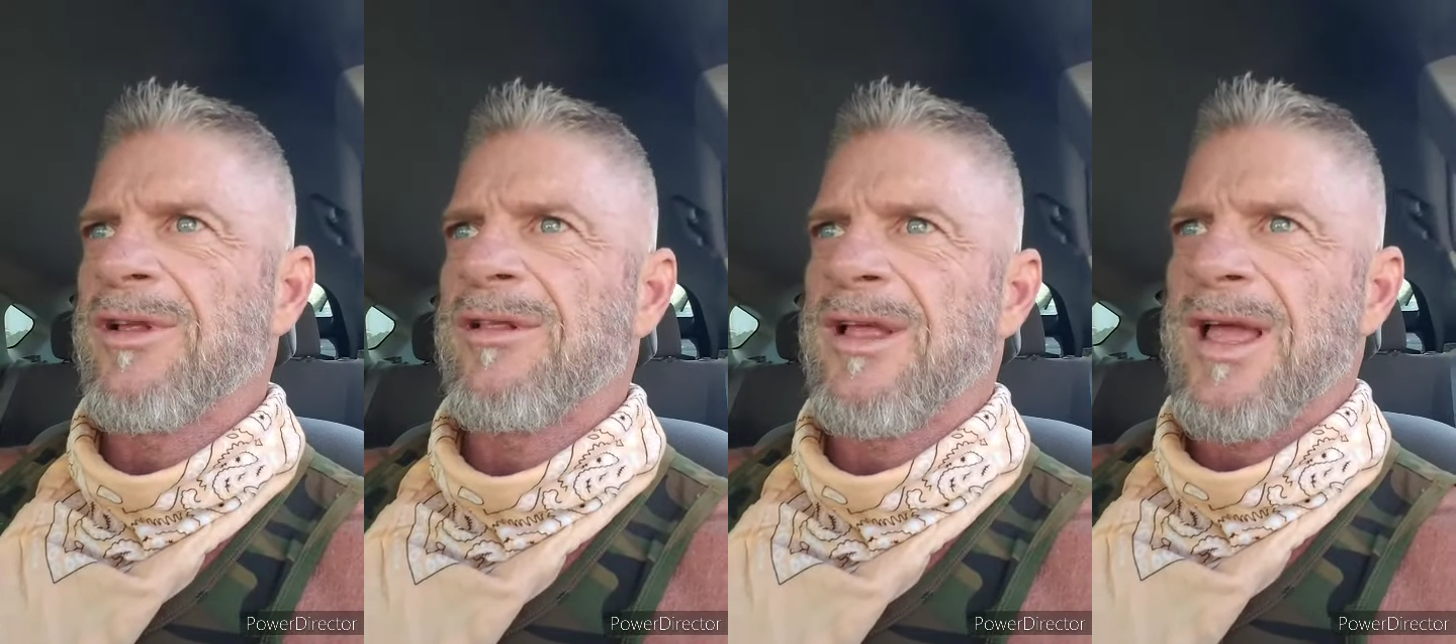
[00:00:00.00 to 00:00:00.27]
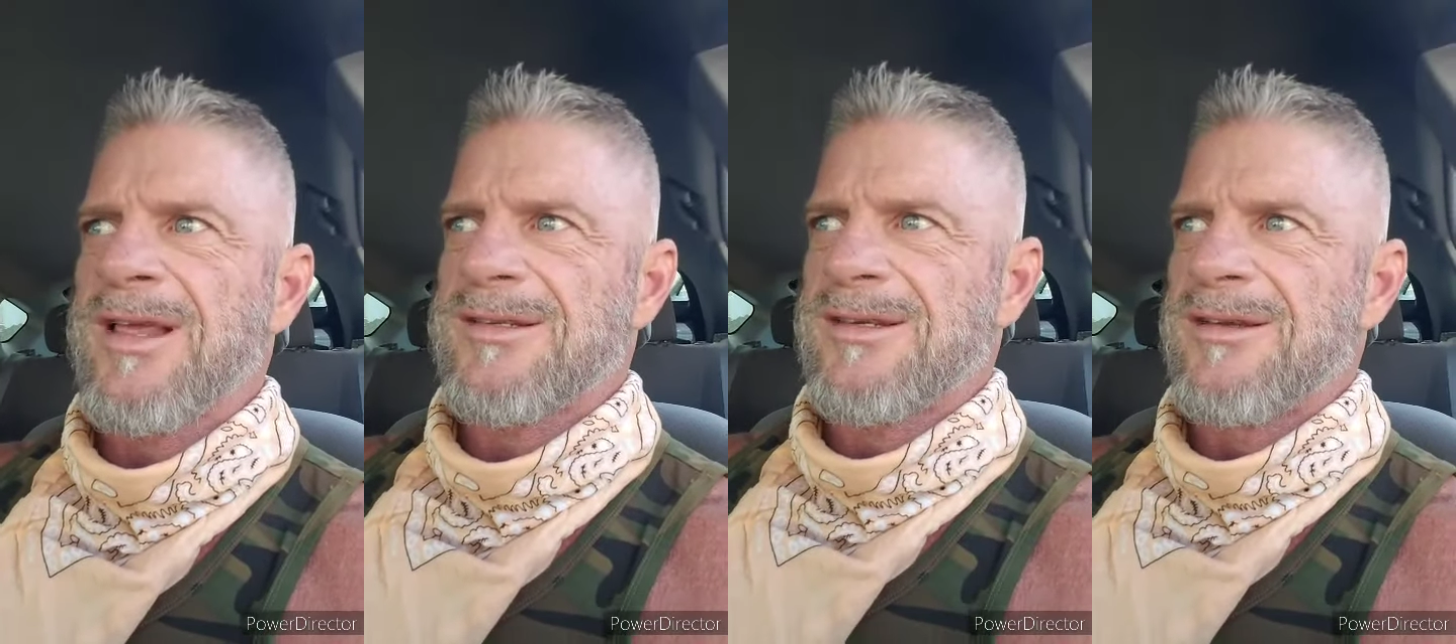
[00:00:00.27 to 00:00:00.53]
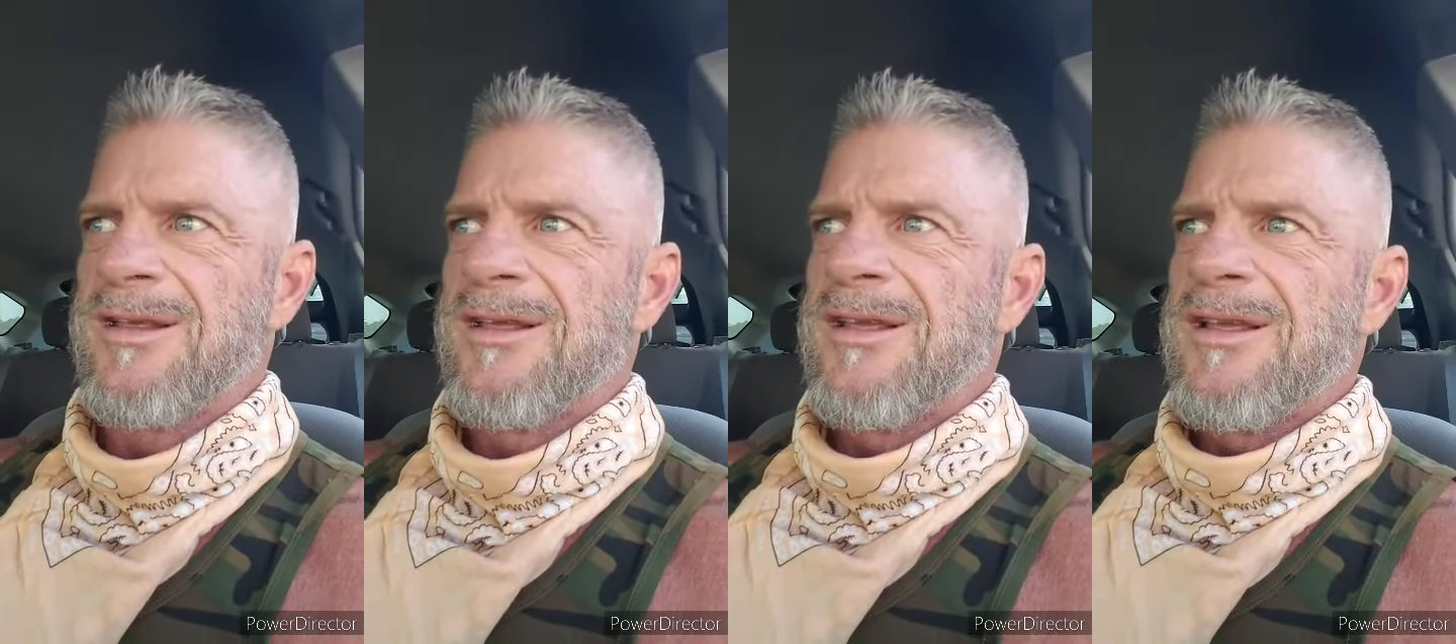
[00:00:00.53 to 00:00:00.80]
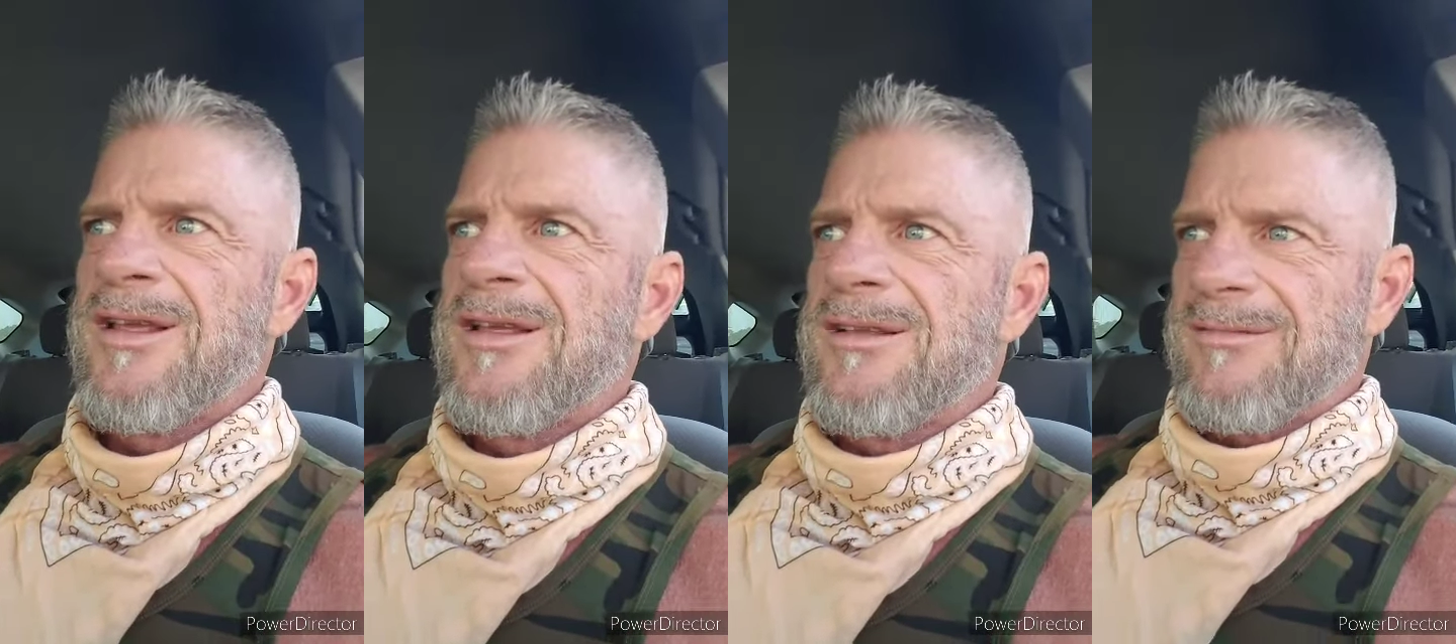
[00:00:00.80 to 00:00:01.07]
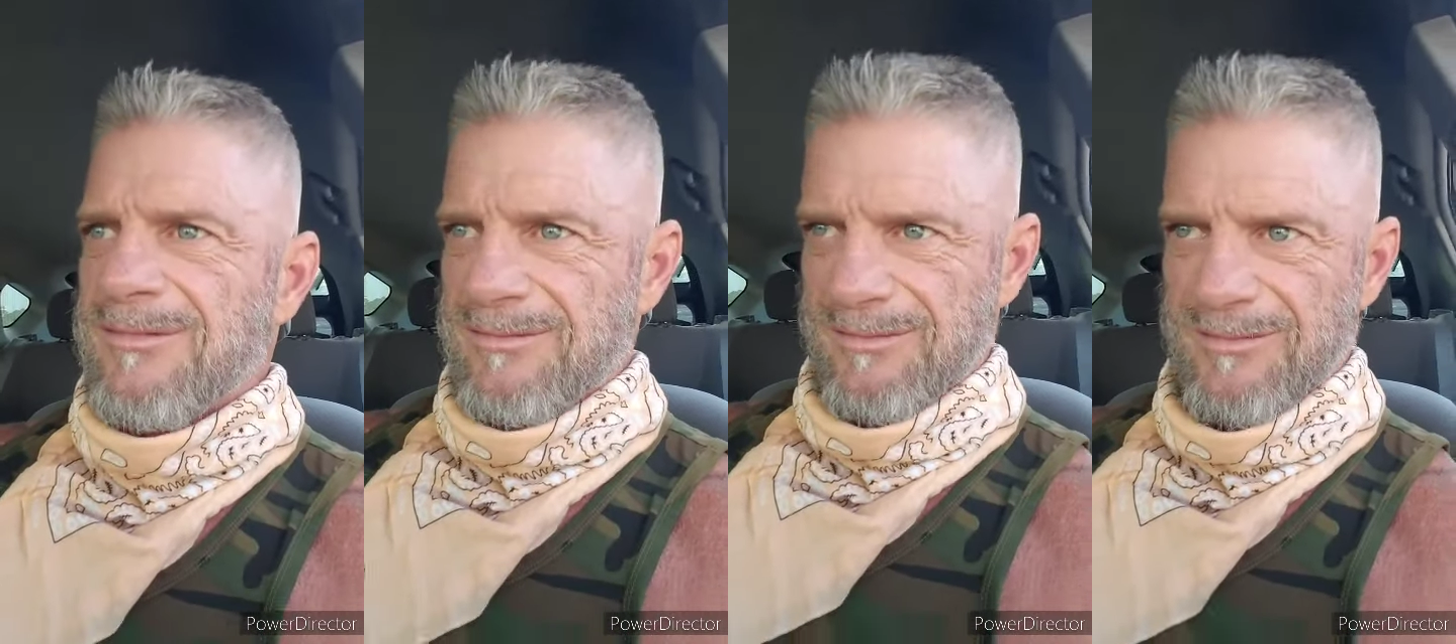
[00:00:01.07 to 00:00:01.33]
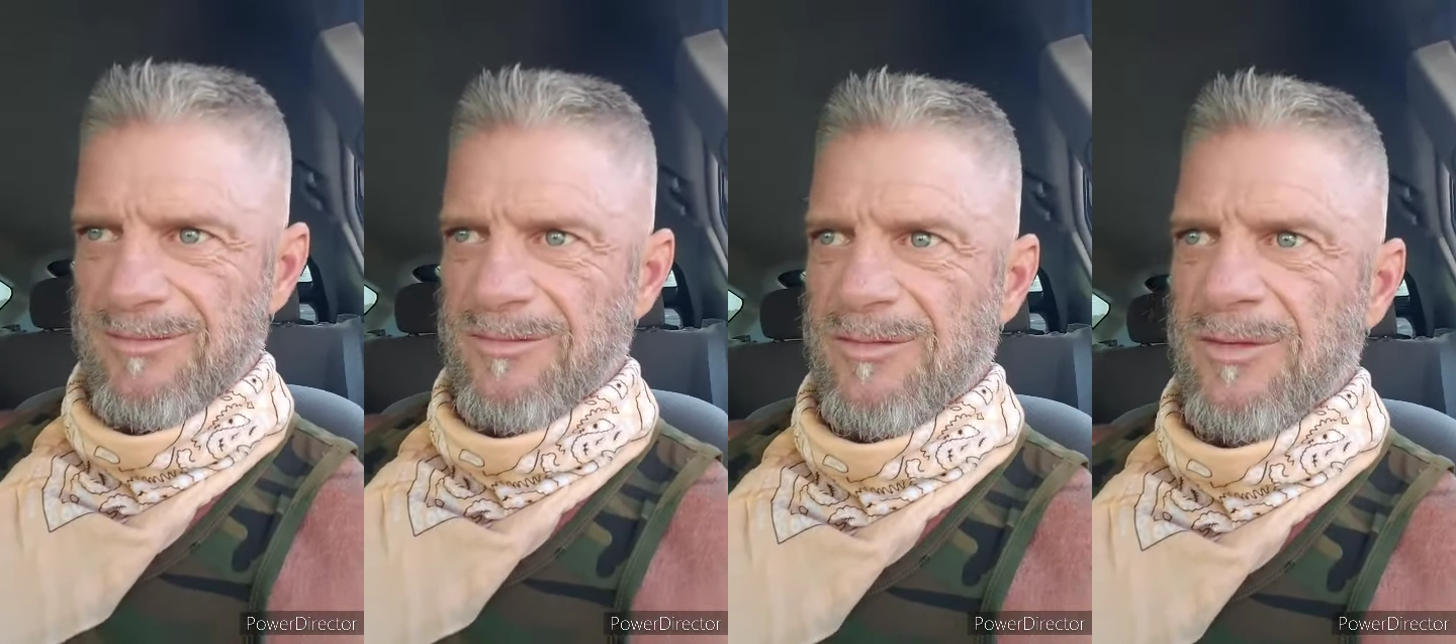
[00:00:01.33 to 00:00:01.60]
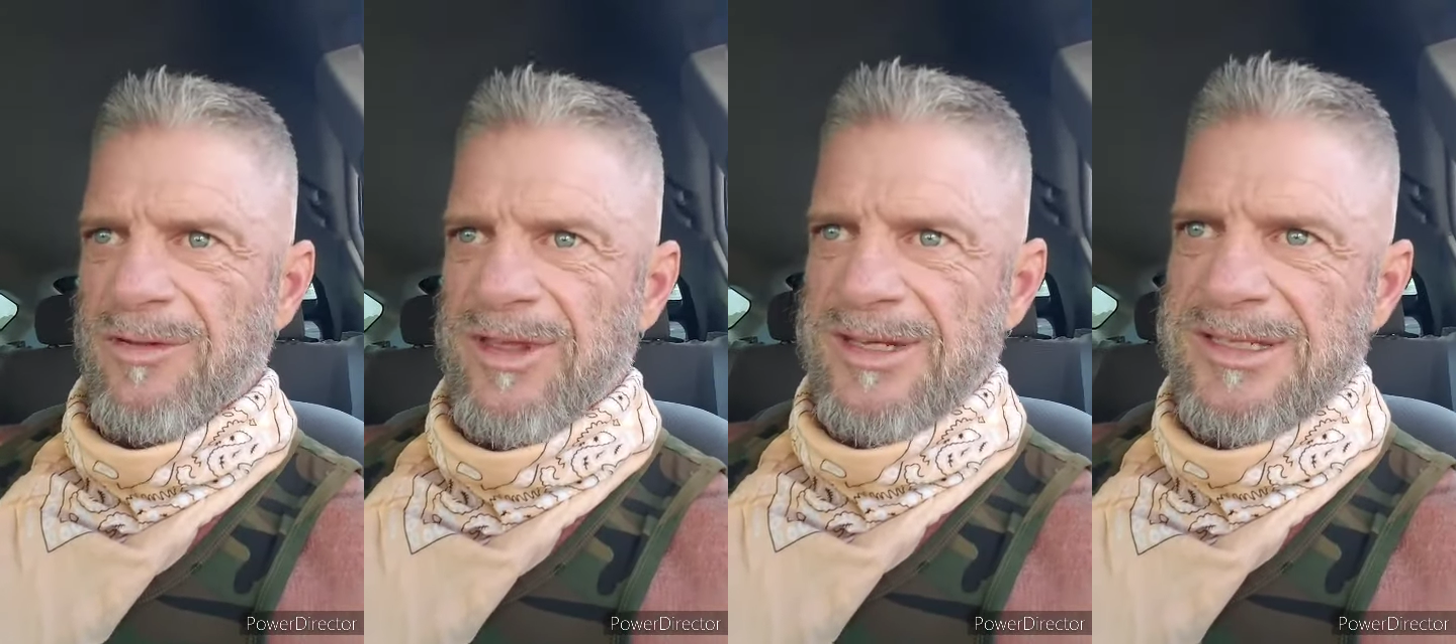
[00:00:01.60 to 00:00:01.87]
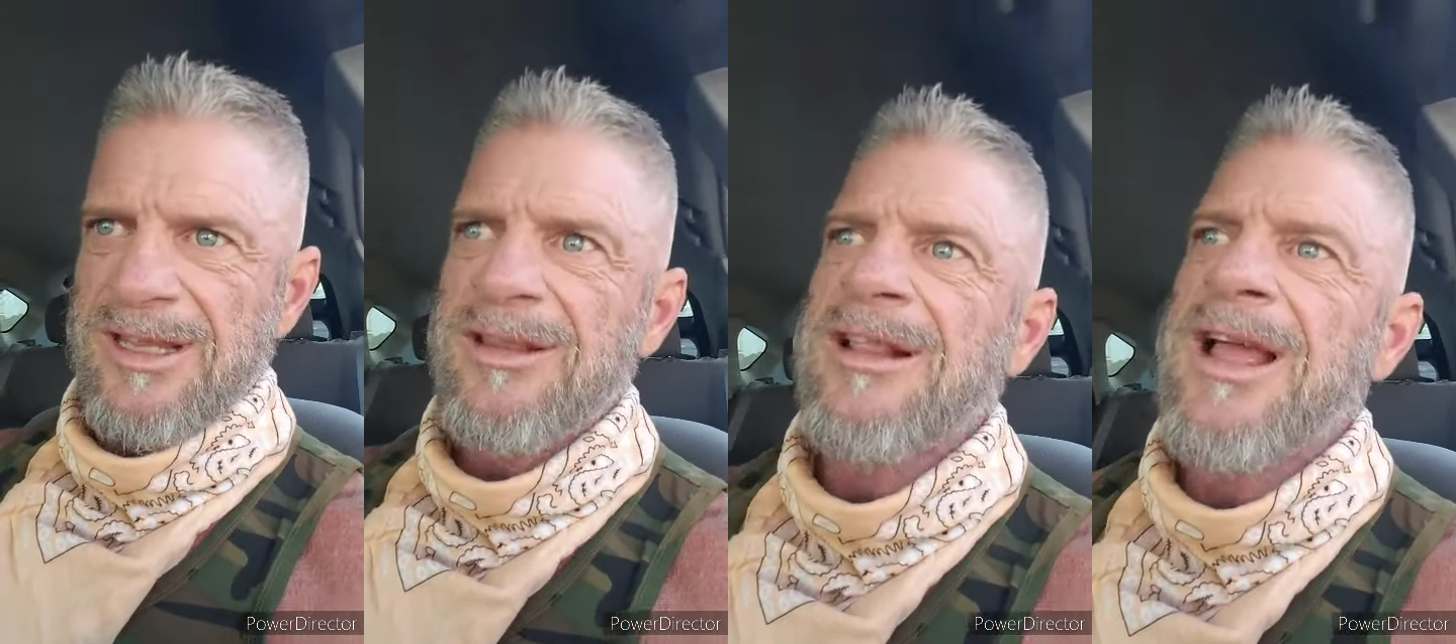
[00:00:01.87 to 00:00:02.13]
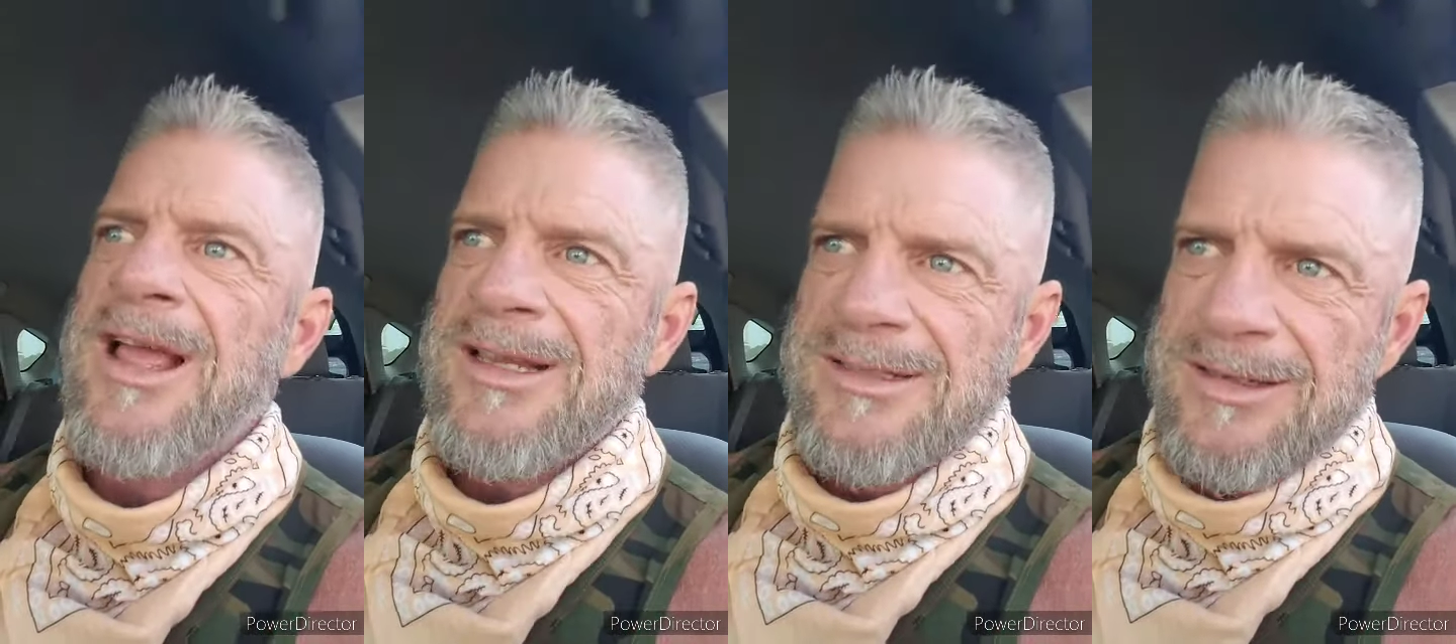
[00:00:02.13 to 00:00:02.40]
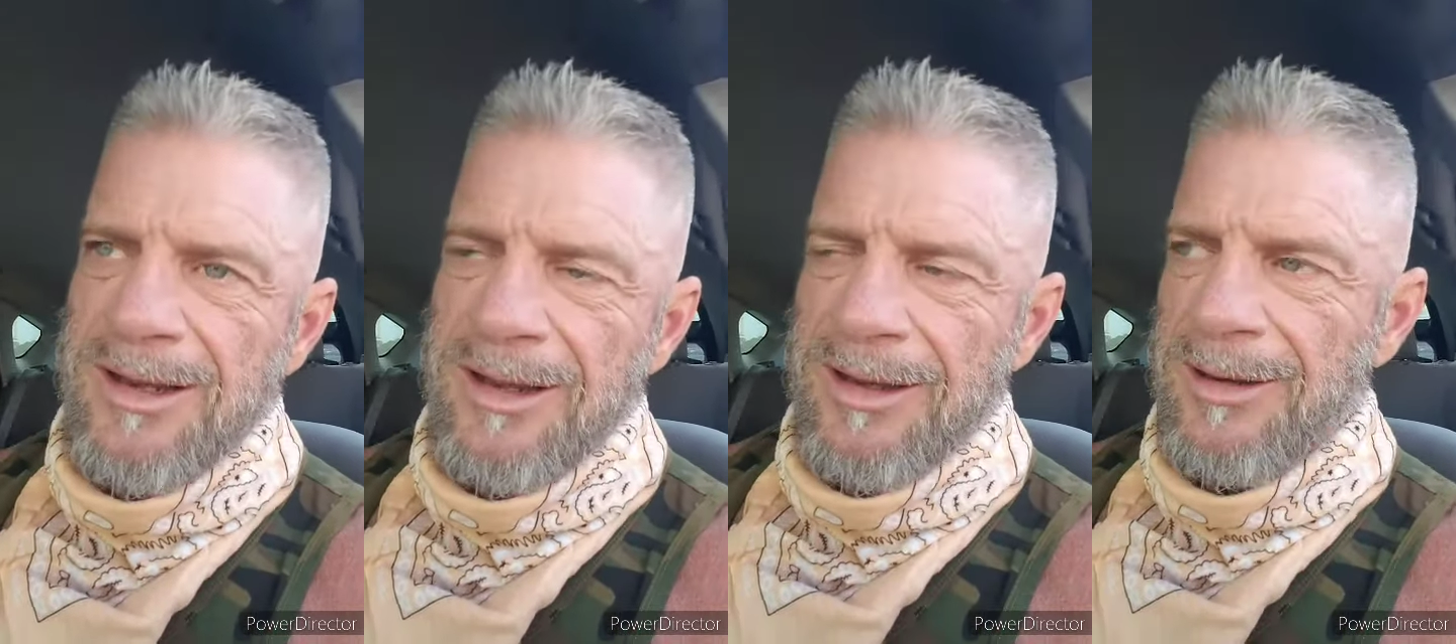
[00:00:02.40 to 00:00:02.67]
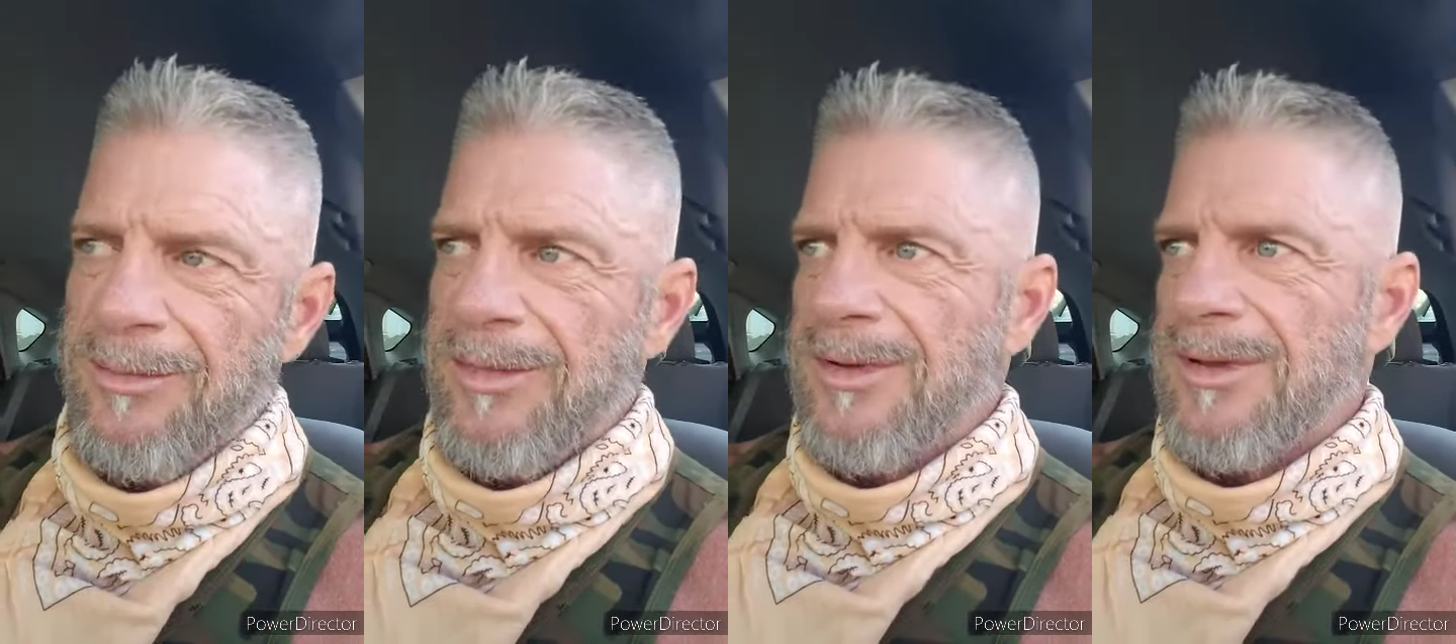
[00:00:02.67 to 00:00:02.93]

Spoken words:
what they said the last time?